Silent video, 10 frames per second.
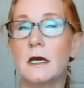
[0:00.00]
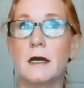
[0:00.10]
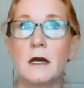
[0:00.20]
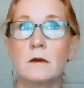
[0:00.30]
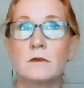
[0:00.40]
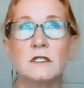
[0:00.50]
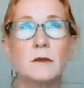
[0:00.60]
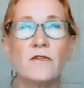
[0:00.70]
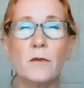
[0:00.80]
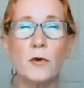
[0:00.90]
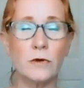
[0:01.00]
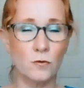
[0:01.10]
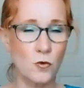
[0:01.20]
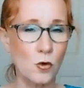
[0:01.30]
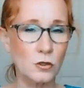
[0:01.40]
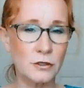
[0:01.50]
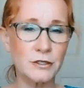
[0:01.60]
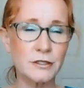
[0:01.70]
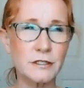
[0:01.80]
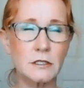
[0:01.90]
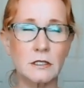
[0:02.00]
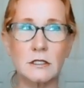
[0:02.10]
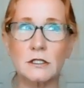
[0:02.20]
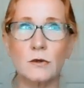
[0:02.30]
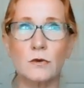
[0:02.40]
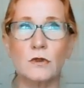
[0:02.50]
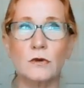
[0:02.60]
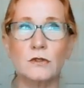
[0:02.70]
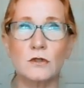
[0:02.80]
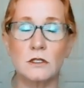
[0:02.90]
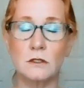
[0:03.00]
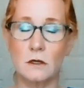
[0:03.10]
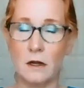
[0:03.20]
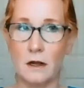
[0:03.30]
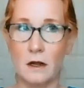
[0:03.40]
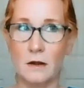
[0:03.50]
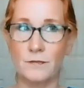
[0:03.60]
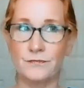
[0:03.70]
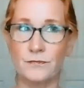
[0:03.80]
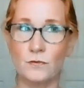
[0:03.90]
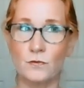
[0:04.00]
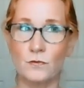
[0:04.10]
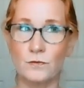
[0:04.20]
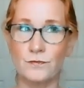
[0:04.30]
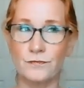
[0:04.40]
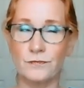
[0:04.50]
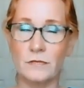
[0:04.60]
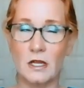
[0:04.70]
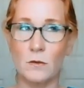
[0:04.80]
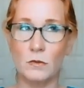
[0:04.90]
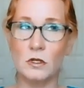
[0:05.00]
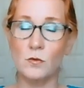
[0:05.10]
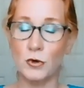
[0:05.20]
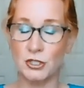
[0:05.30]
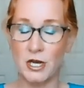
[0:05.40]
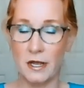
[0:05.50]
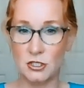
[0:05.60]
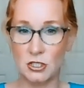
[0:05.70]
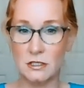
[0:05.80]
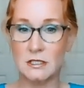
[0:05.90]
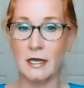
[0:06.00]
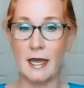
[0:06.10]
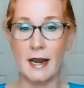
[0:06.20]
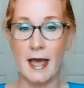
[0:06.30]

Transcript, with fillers: Um, some of them are in rollers, and so those are um, a little more challenging to get